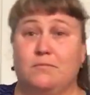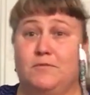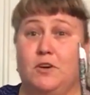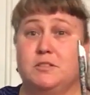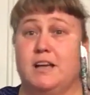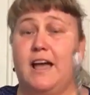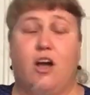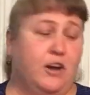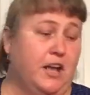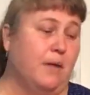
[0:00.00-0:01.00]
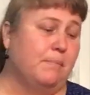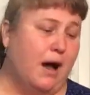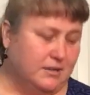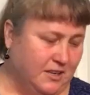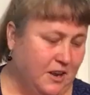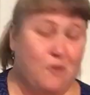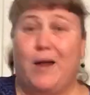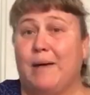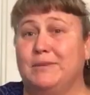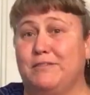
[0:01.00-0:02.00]
first, I already unboxed and
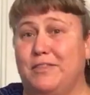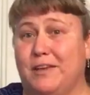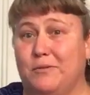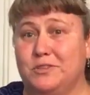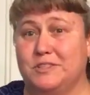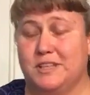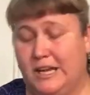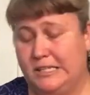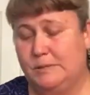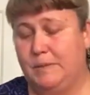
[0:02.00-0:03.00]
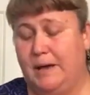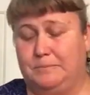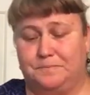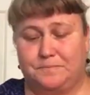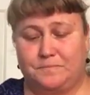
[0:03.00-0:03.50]
unwrapped everything, which is nice, but